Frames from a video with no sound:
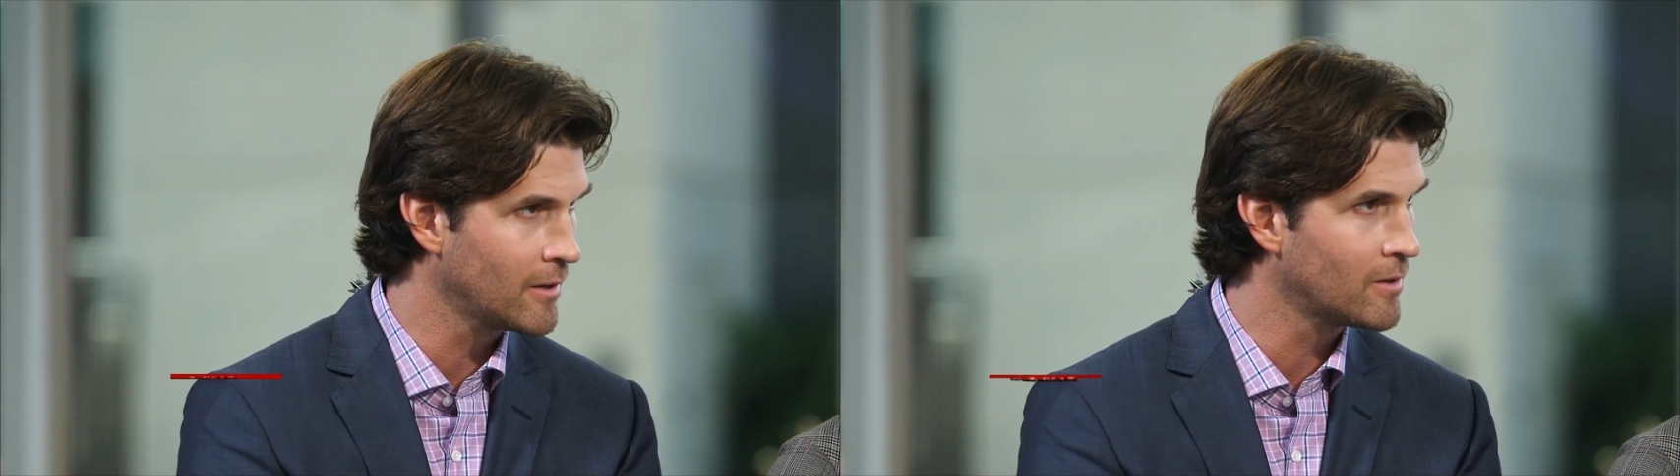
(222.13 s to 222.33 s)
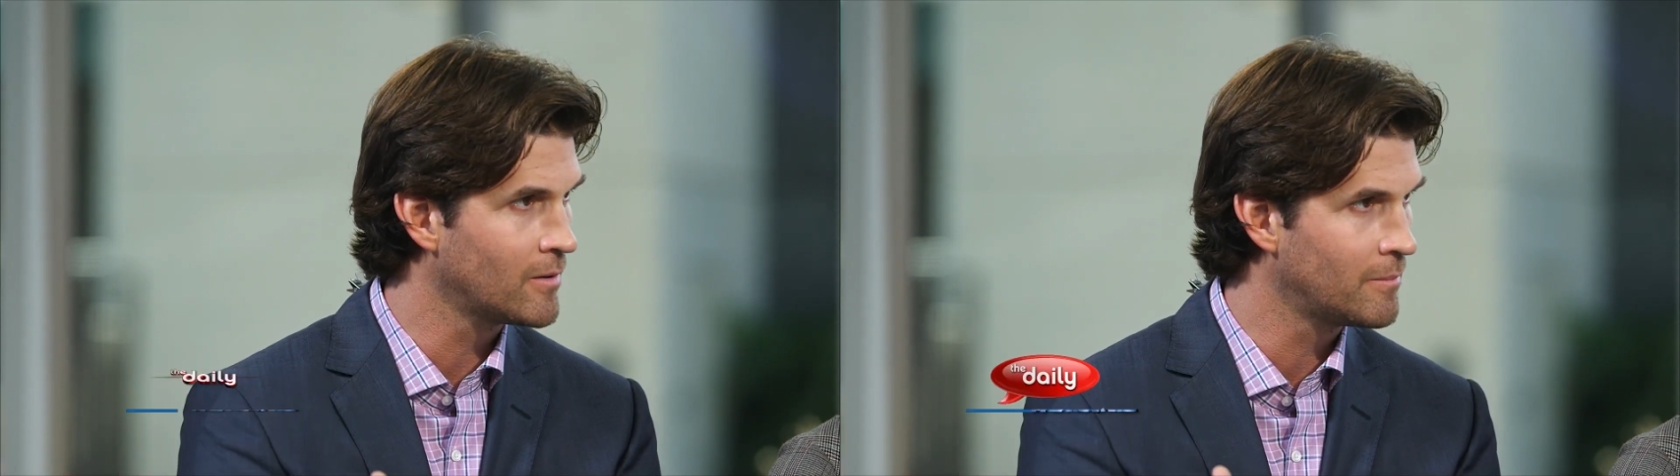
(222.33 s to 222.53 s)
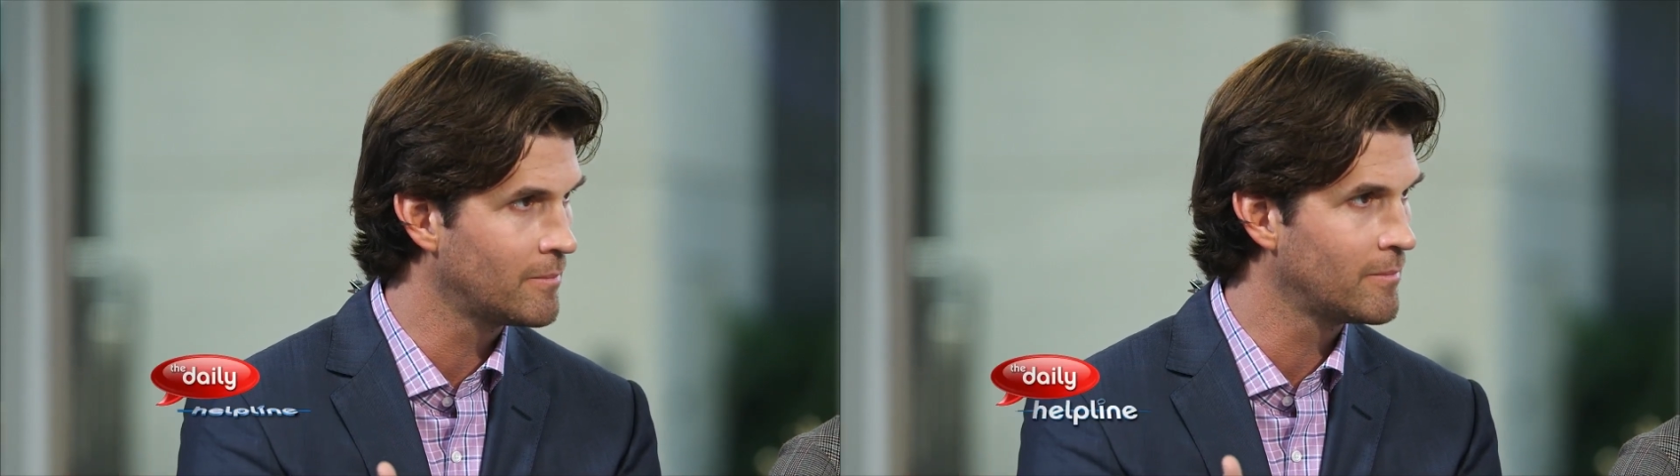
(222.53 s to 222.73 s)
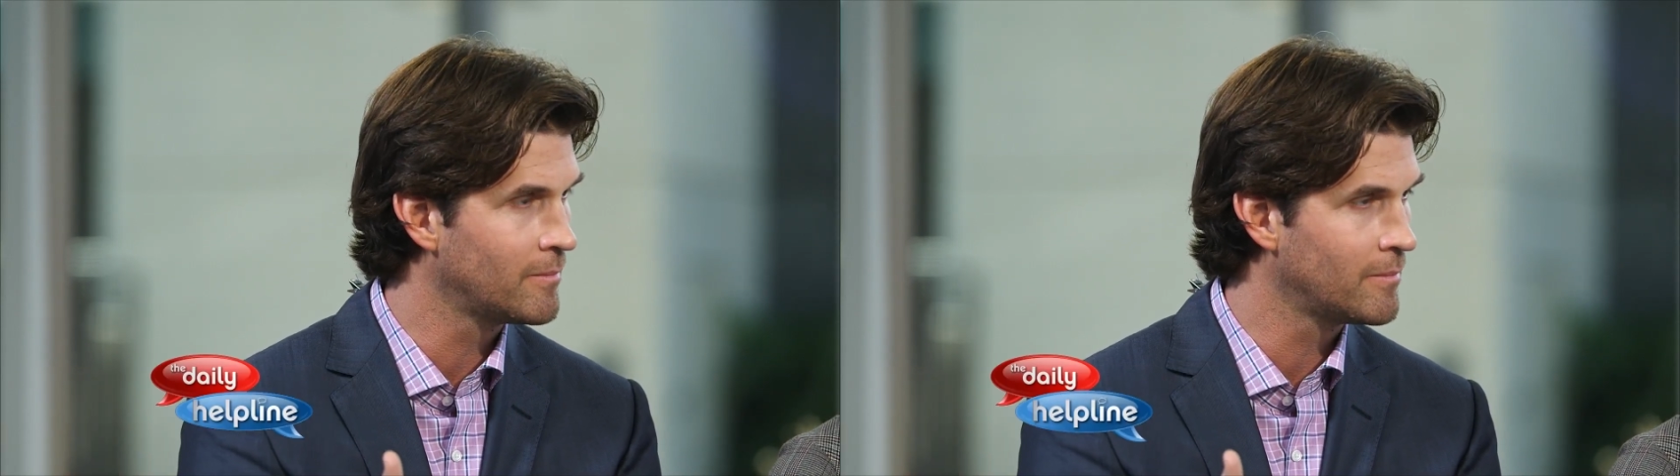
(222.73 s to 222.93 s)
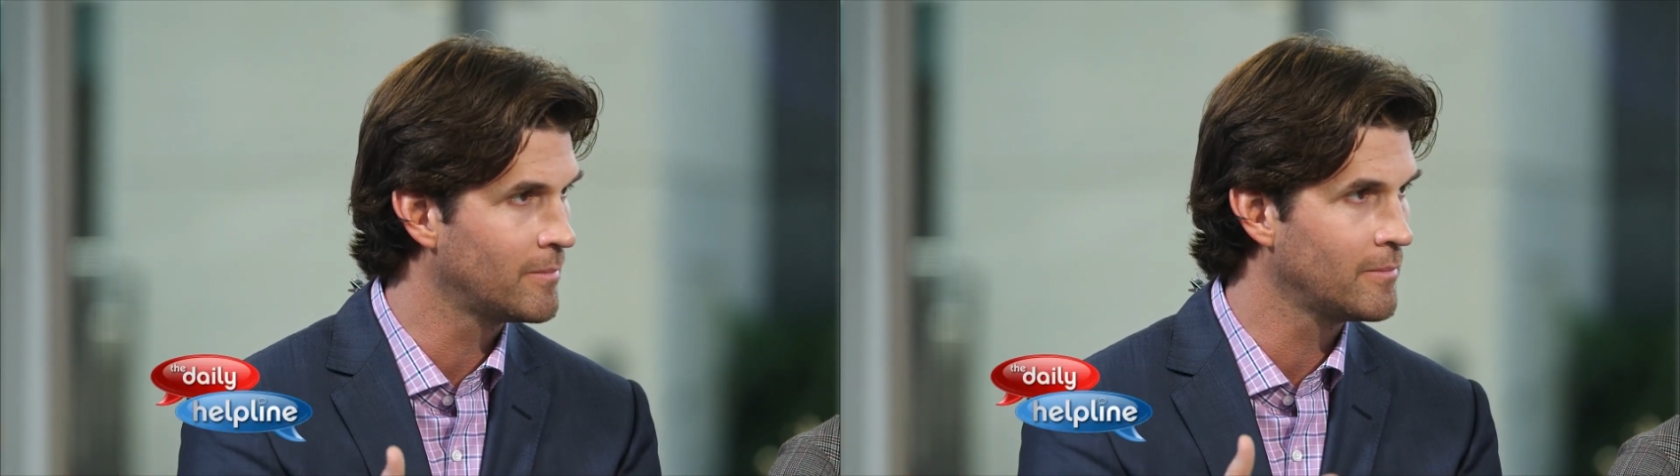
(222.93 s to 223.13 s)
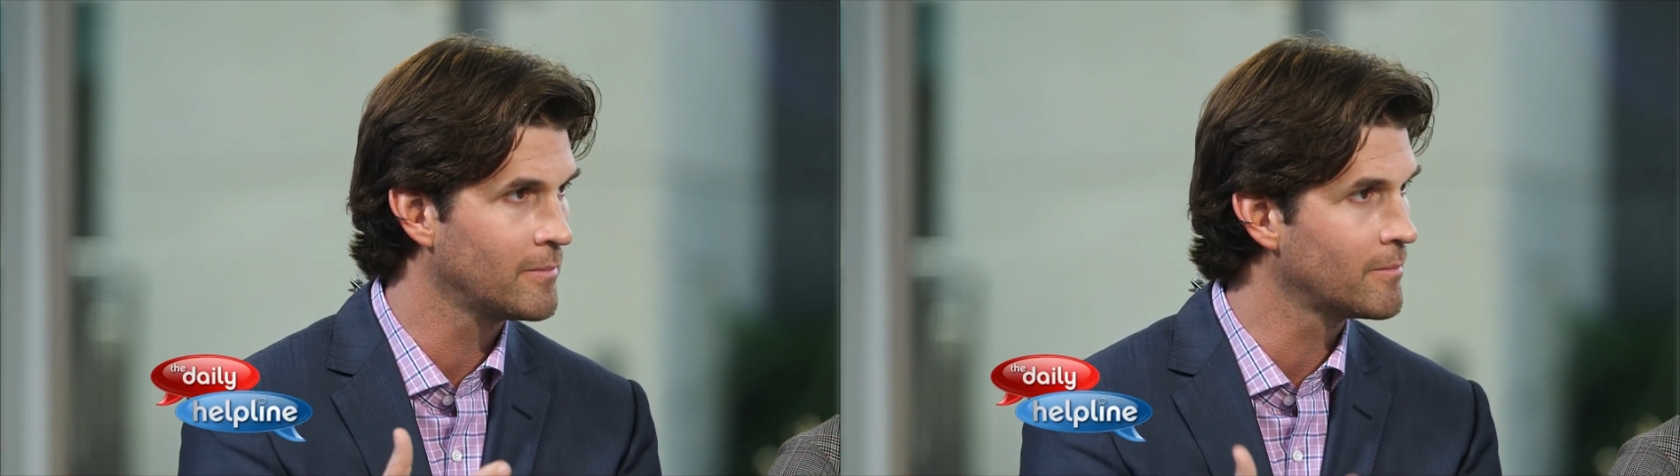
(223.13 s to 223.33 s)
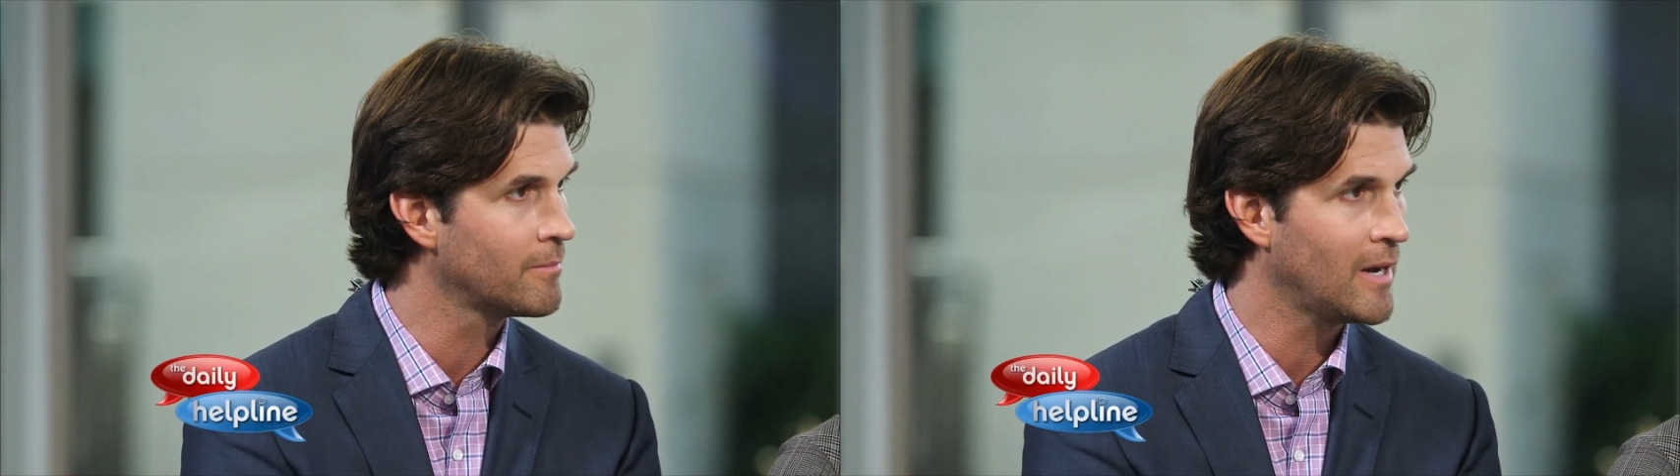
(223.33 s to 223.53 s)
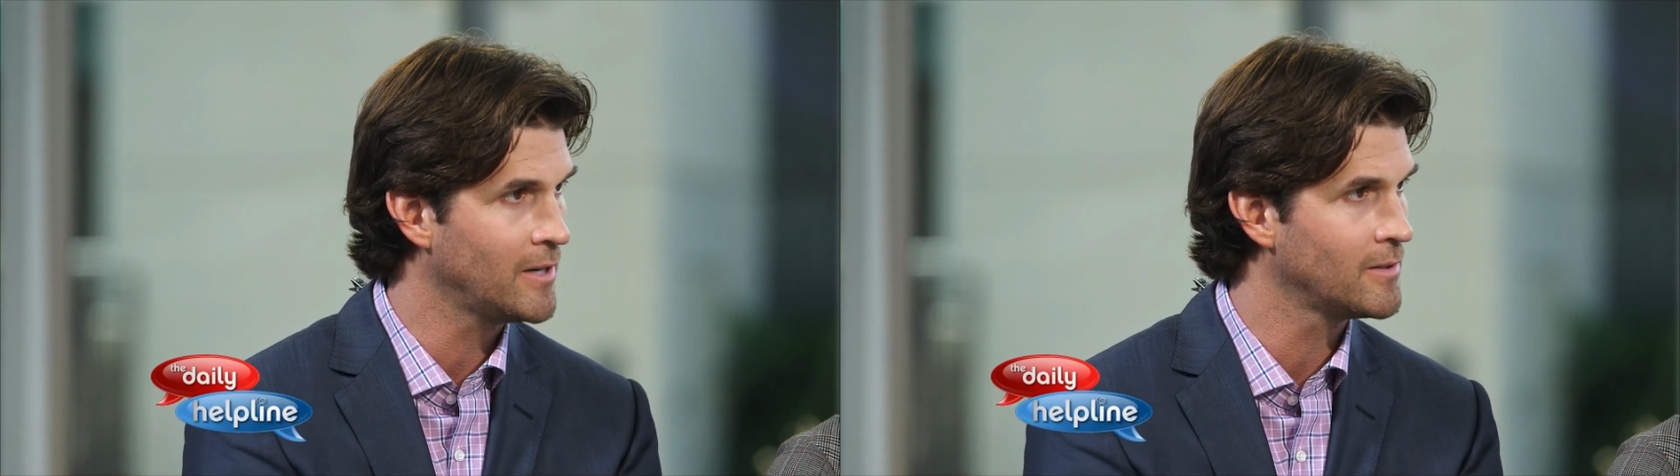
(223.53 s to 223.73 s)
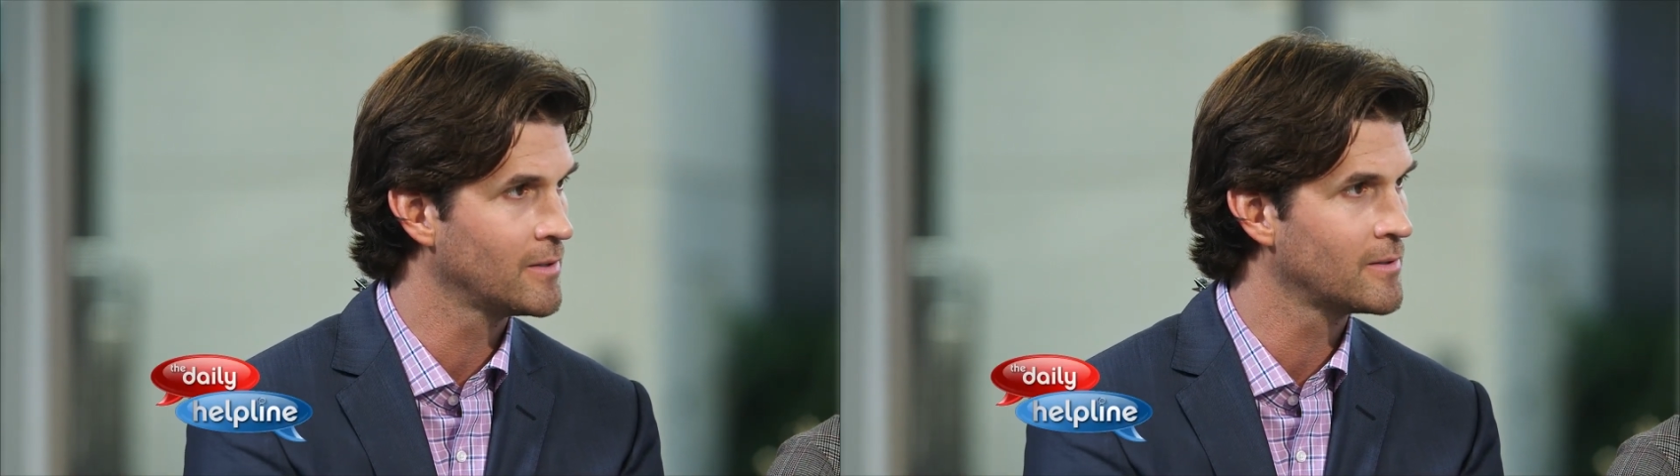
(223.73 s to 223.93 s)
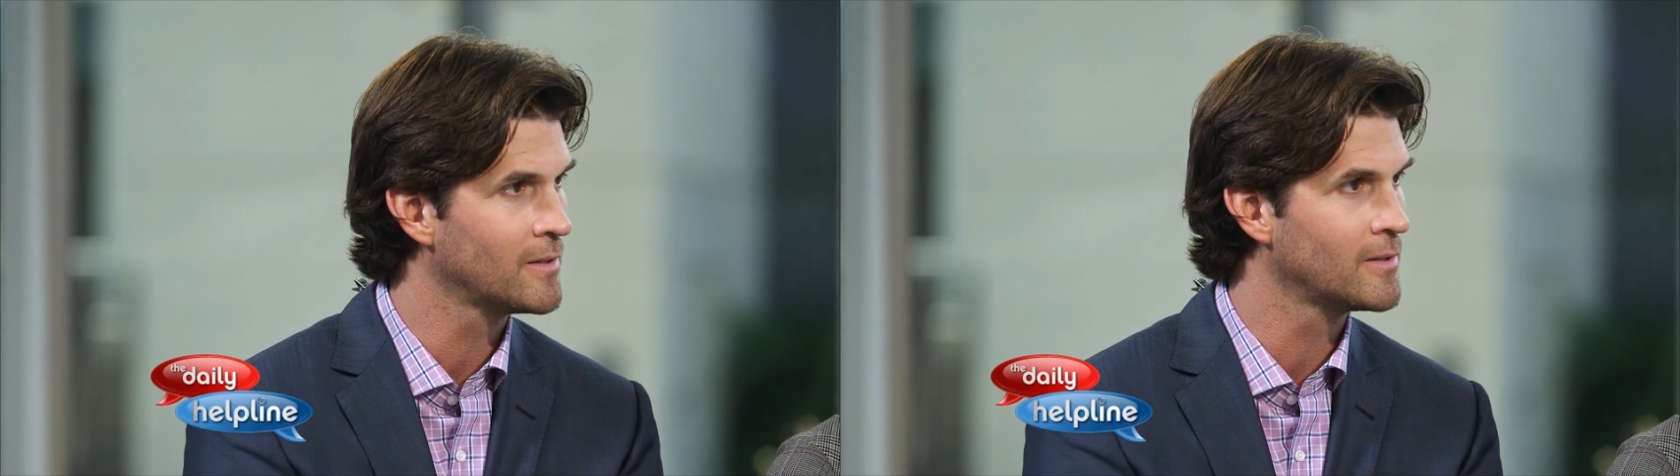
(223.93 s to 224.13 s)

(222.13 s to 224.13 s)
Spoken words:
ill patients,